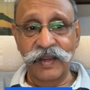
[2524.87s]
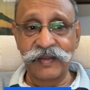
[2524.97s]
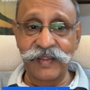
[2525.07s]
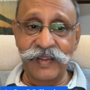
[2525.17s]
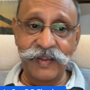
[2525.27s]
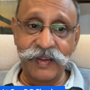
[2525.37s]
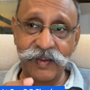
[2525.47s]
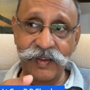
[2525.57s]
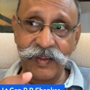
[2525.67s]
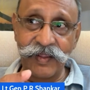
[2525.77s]
And the
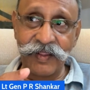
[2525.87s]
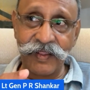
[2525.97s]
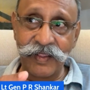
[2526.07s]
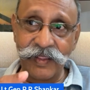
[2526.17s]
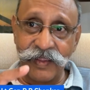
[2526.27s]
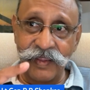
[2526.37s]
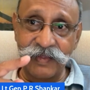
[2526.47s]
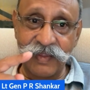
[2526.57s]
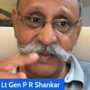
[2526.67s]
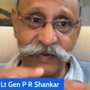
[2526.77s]

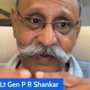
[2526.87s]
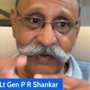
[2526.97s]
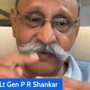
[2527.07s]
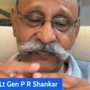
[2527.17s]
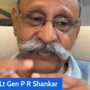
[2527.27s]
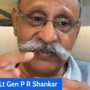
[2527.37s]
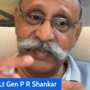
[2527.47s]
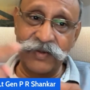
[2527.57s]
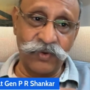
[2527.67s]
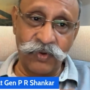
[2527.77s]
inkling of this,
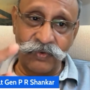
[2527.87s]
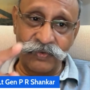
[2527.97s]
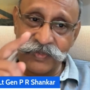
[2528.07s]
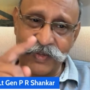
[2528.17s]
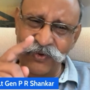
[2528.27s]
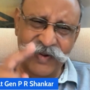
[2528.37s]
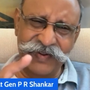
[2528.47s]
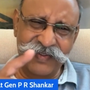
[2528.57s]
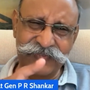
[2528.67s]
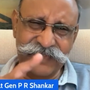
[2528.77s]
they know. They know
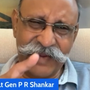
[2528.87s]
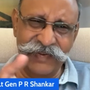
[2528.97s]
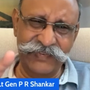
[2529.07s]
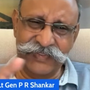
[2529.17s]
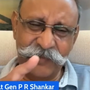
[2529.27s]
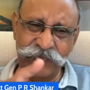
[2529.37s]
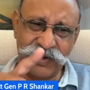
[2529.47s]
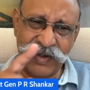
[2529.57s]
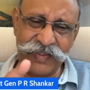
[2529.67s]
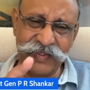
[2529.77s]
it. The Chinese chaps
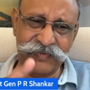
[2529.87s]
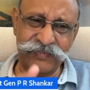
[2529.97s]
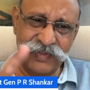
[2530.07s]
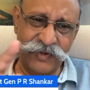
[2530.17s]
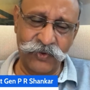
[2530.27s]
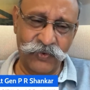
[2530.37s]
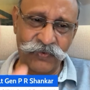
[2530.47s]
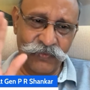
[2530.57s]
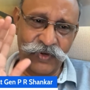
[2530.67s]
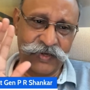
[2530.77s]
are liars. They know
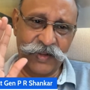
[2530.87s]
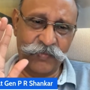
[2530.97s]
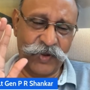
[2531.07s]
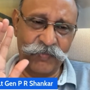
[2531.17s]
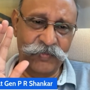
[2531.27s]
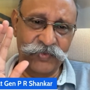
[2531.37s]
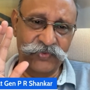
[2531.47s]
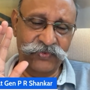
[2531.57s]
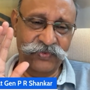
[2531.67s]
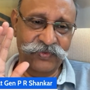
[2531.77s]
what their problem
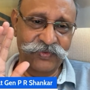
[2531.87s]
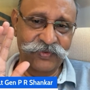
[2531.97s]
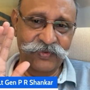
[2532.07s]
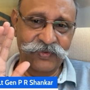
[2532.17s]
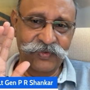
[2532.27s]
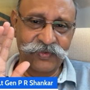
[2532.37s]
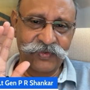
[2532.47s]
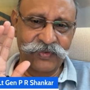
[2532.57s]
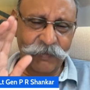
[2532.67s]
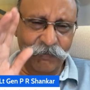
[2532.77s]
is.
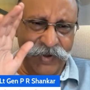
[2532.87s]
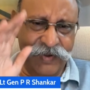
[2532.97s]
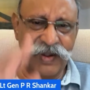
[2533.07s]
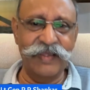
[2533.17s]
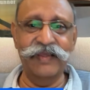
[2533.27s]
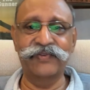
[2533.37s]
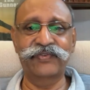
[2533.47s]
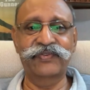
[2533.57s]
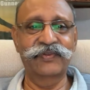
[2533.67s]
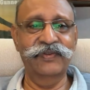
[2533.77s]
Complete
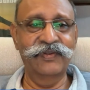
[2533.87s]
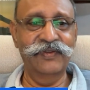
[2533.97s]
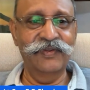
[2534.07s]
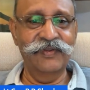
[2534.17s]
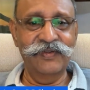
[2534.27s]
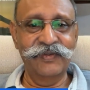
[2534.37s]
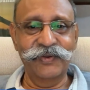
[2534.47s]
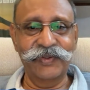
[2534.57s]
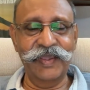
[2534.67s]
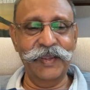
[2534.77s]
liars.
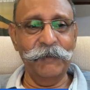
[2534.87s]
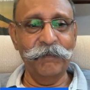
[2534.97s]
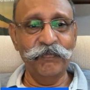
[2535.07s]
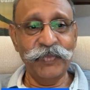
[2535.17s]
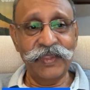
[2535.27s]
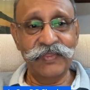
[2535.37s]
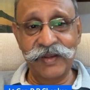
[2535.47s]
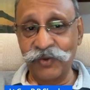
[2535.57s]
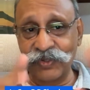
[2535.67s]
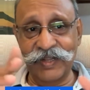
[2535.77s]
Okay. They
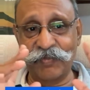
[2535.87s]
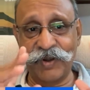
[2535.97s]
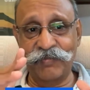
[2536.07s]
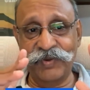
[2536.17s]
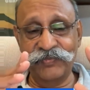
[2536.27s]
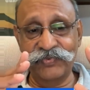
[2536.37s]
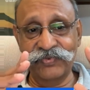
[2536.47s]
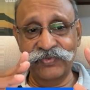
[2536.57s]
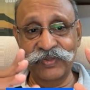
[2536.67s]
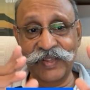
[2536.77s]
know their problems.
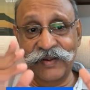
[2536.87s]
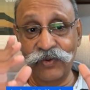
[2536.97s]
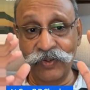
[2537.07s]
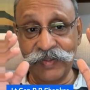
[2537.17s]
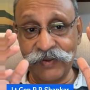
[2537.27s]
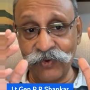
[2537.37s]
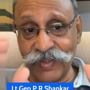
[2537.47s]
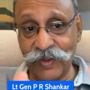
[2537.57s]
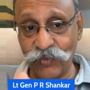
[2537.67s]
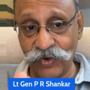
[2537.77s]
So they know they
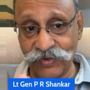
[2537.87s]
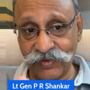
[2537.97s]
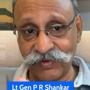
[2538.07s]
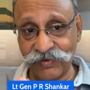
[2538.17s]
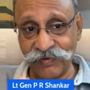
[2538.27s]
don't have water.